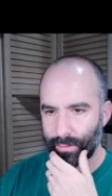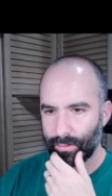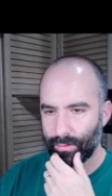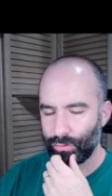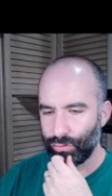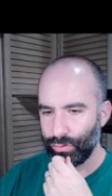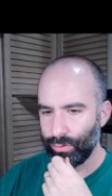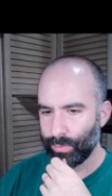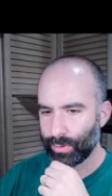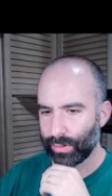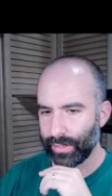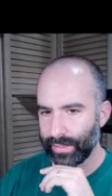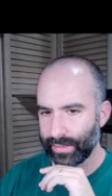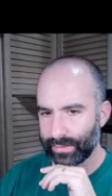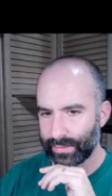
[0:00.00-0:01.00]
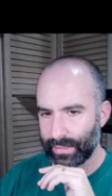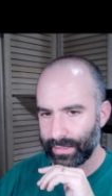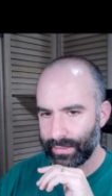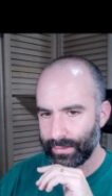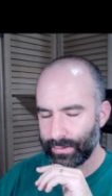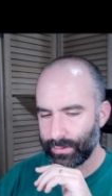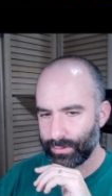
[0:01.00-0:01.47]
super
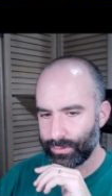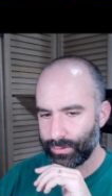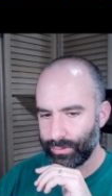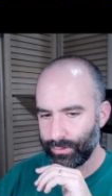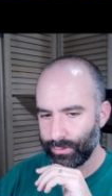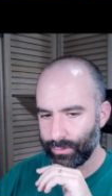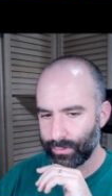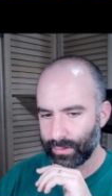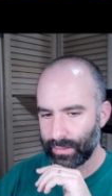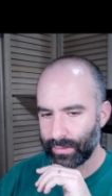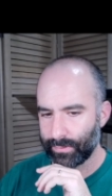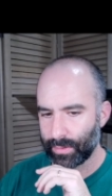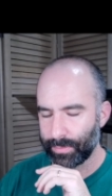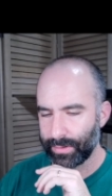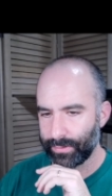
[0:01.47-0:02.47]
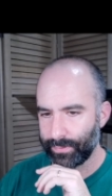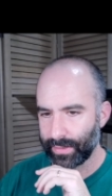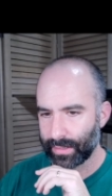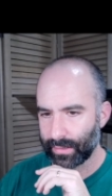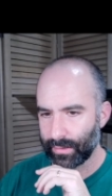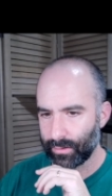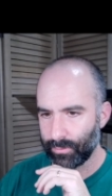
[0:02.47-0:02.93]
excited to give up this
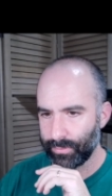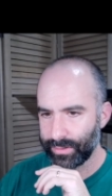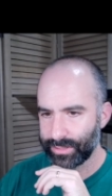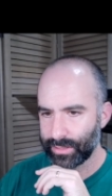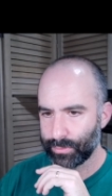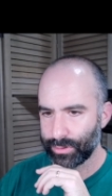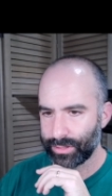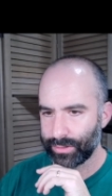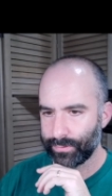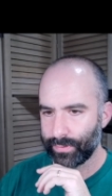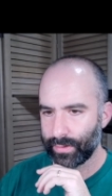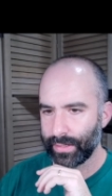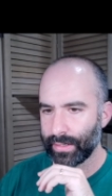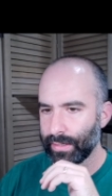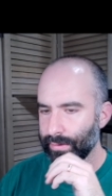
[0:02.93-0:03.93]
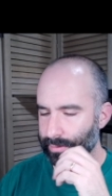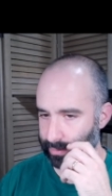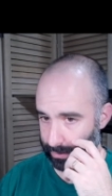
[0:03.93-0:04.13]
fianchetto bishop, which is very nice.